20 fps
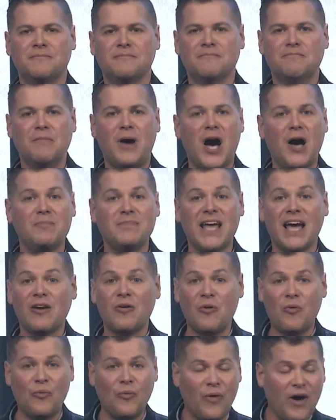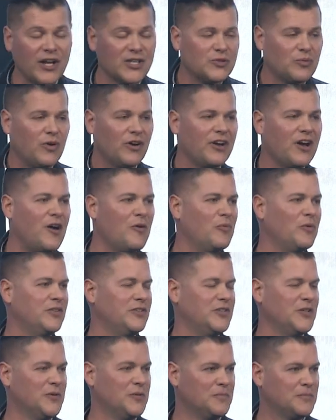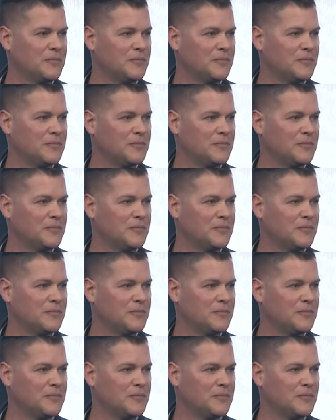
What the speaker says: Mom, dad, watch what God will do.